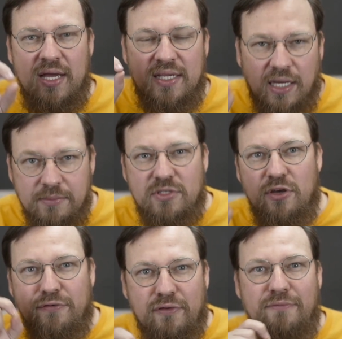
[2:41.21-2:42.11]
comes
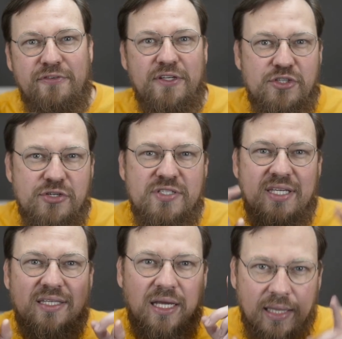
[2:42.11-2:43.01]
from features
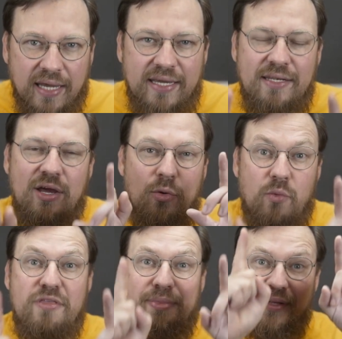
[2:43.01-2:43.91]
that align
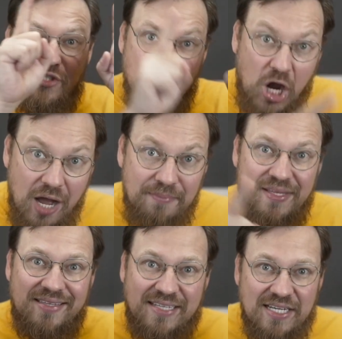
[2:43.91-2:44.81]
with the job
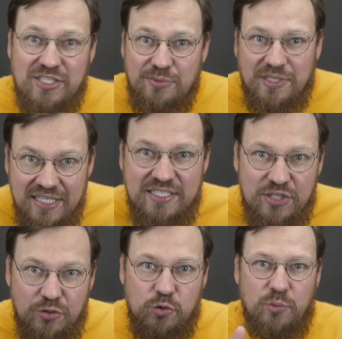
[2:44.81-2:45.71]
that the customer needs
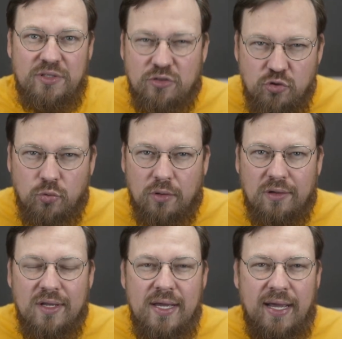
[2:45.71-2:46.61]
to do with the tool.